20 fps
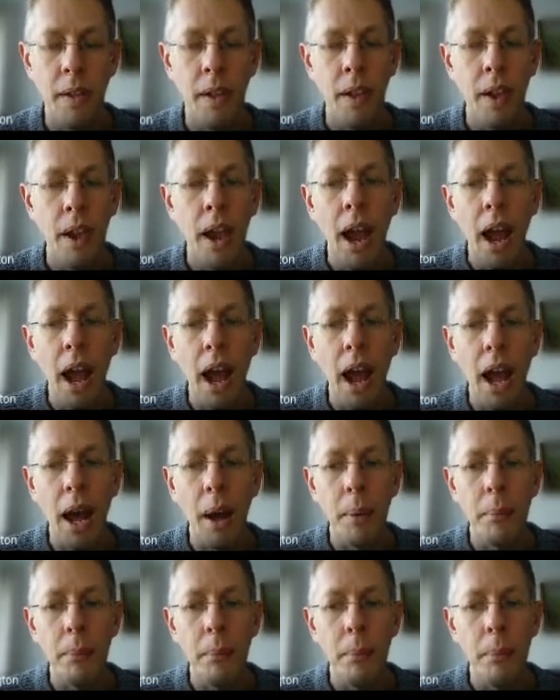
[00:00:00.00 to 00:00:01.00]
On
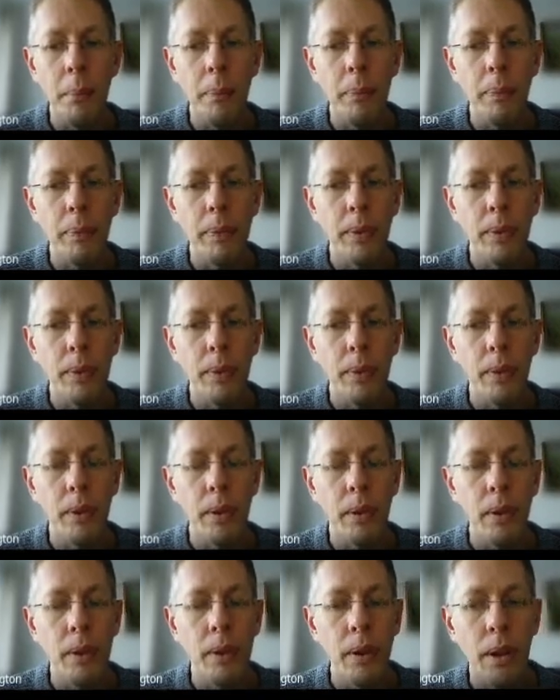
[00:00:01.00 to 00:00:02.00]

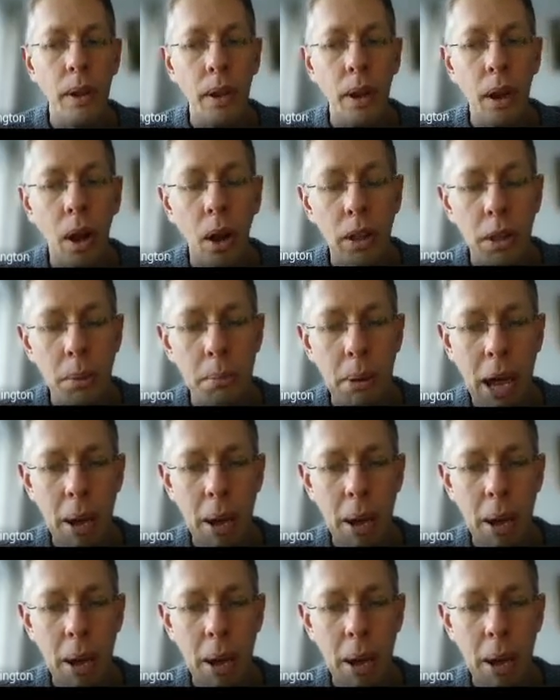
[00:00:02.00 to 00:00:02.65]
a map